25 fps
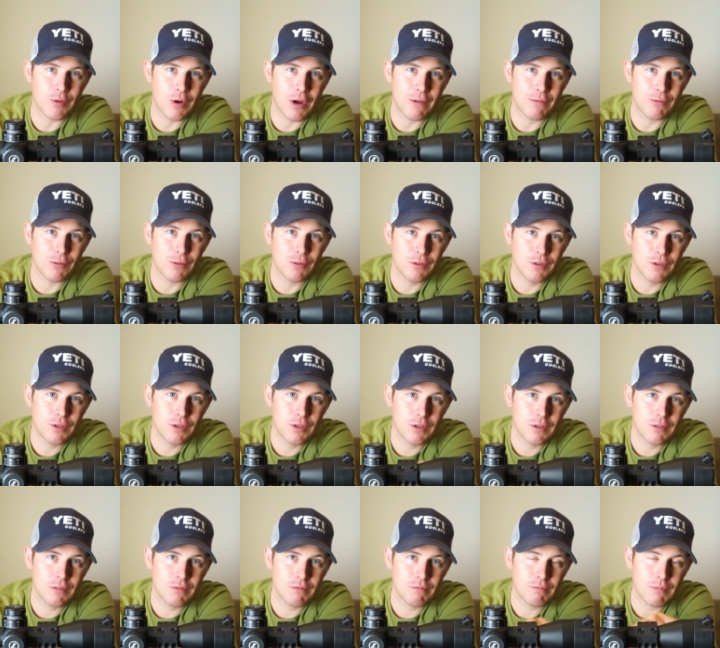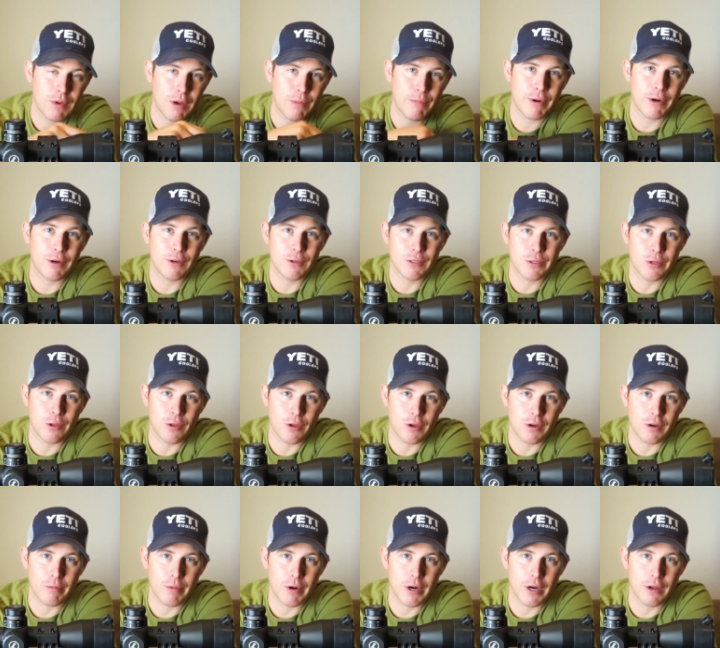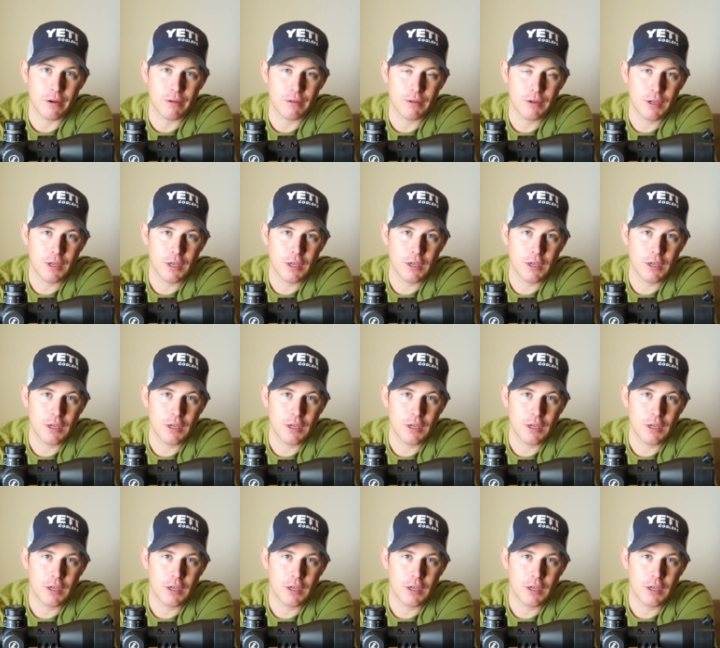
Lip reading: rifle. My barrel's no longer brown.